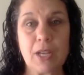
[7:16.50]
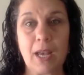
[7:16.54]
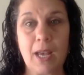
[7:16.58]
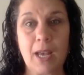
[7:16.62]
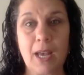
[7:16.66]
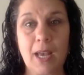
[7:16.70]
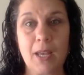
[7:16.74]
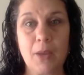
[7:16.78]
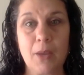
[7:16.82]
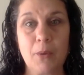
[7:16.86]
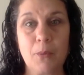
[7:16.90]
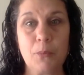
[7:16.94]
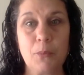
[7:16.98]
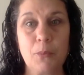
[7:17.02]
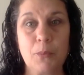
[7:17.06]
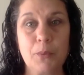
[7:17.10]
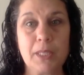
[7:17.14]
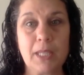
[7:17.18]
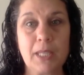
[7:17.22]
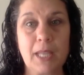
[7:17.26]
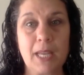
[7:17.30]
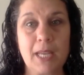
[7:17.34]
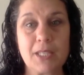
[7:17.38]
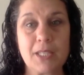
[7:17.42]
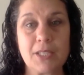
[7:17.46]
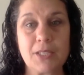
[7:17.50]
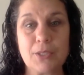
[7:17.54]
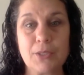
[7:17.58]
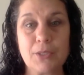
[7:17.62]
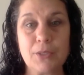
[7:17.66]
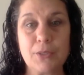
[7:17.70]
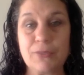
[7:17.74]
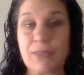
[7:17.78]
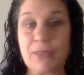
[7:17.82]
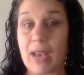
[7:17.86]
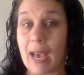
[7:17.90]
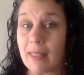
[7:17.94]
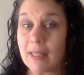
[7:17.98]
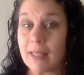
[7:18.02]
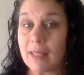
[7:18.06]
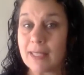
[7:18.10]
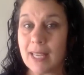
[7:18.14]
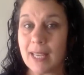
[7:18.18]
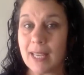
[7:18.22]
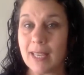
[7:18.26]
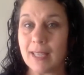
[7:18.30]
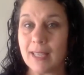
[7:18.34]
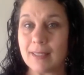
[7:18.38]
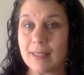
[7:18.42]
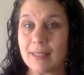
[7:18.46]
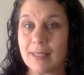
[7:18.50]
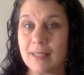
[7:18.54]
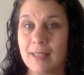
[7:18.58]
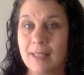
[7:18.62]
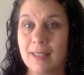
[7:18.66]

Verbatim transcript: i would like to validate